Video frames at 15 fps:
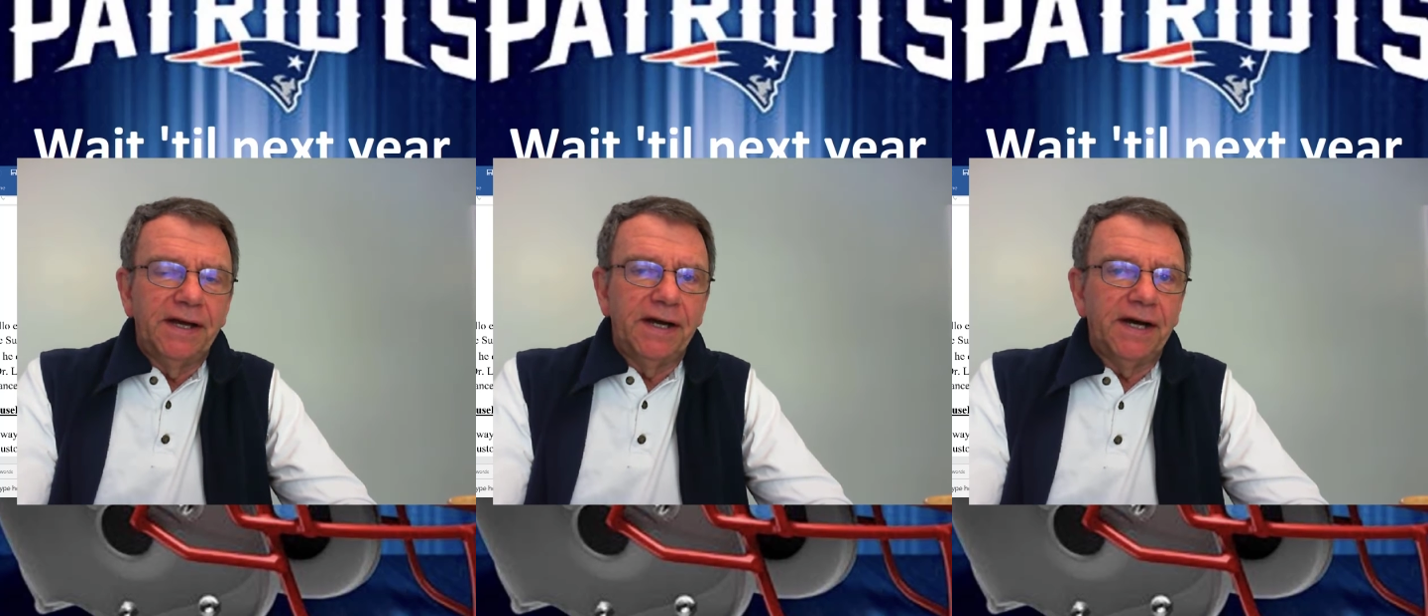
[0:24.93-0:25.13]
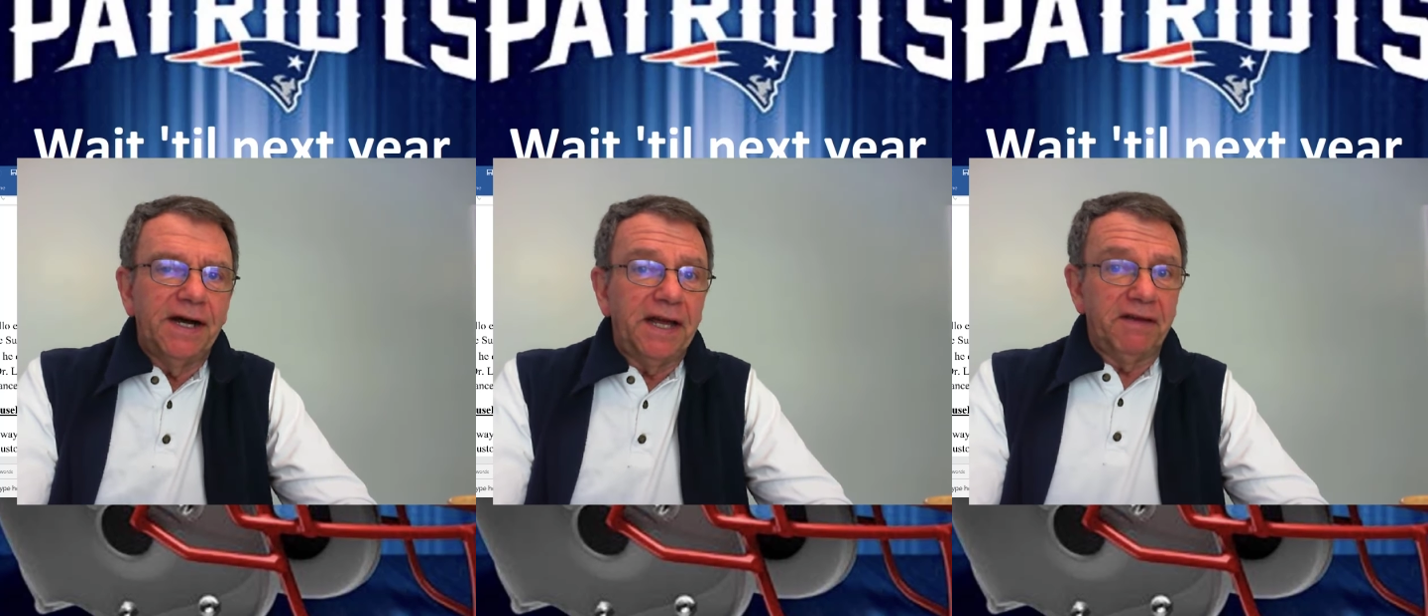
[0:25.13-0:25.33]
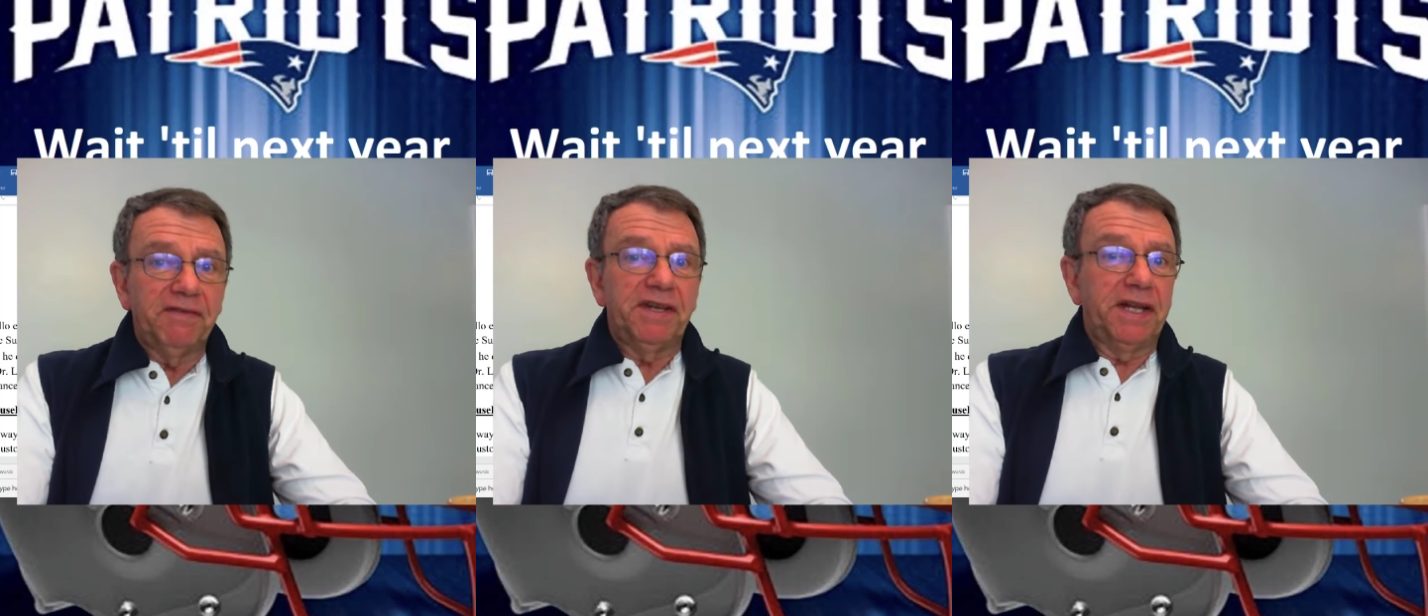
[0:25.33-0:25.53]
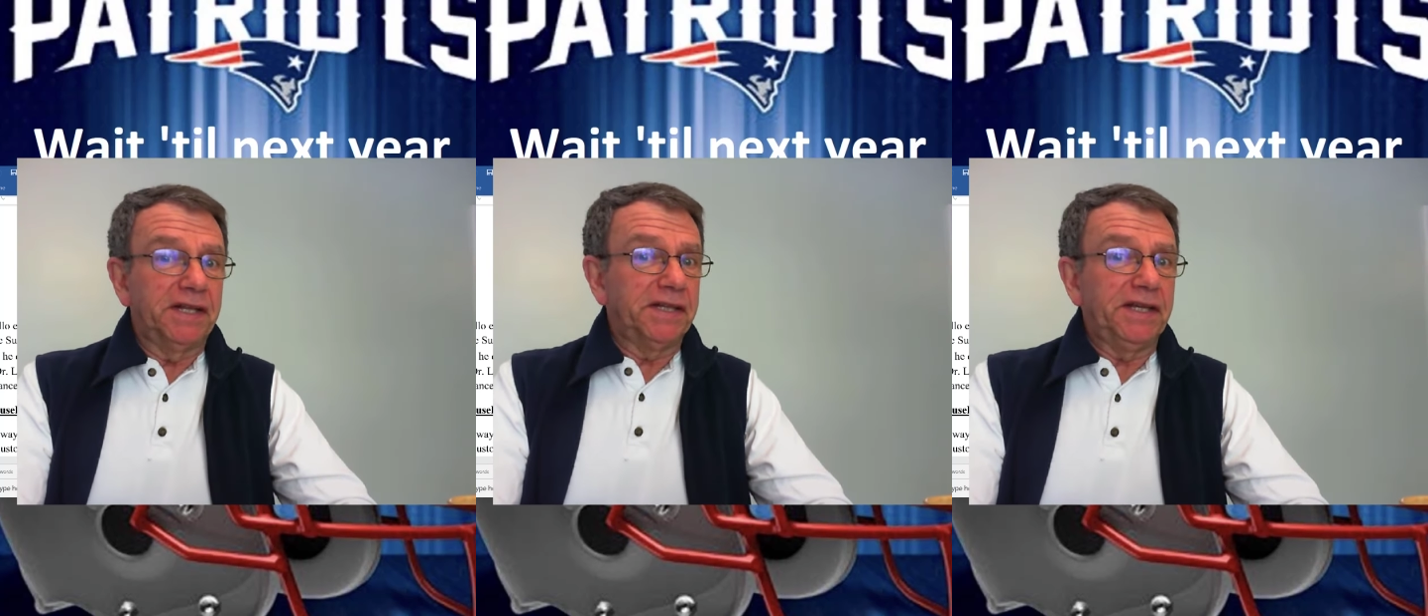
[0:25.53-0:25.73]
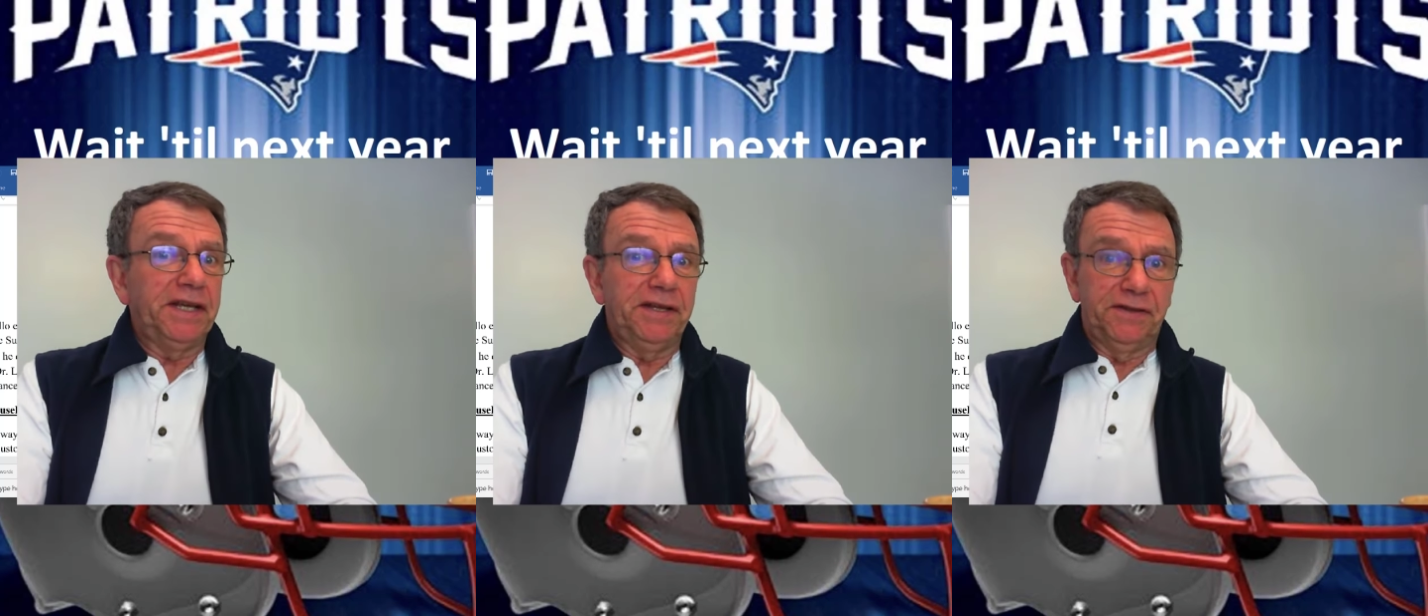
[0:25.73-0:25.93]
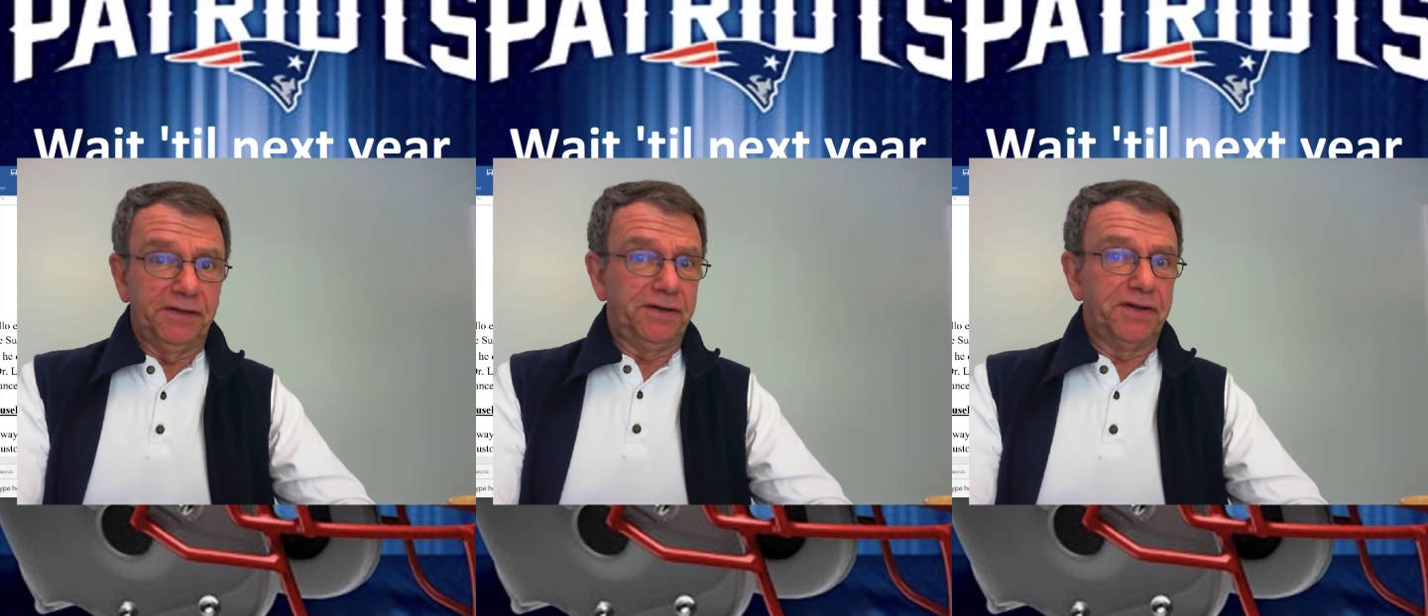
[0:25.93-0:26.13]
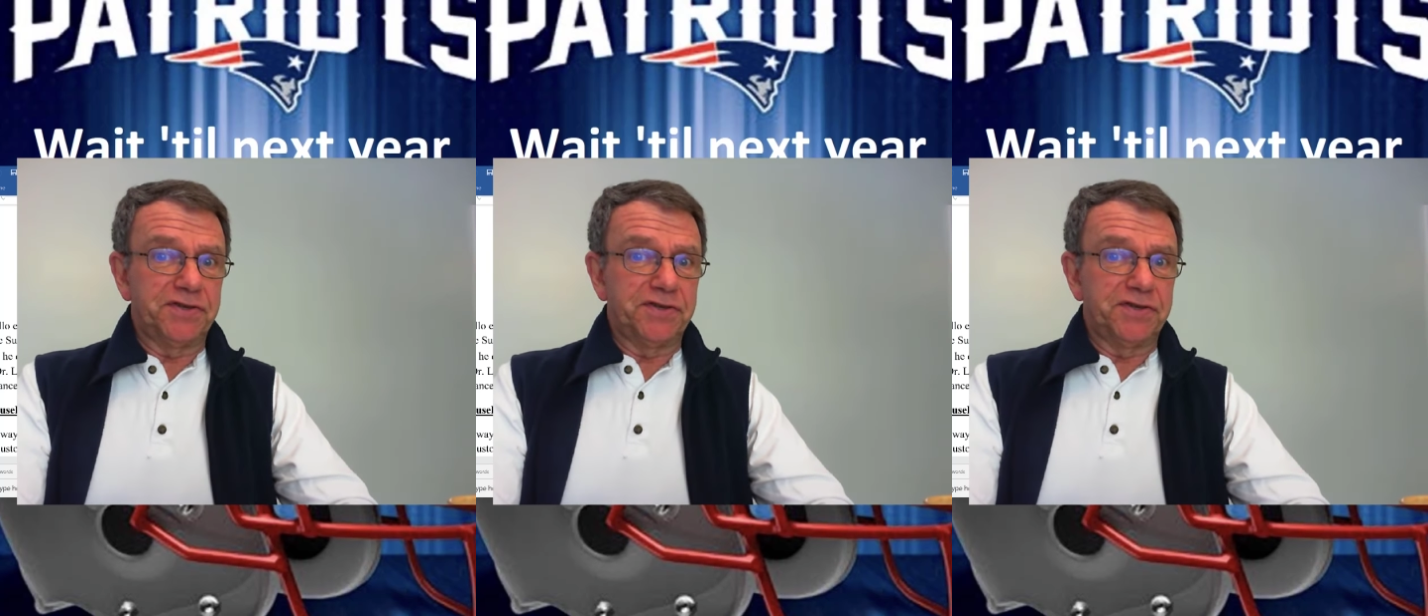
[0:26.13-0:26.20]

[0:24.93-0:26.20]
Evidently either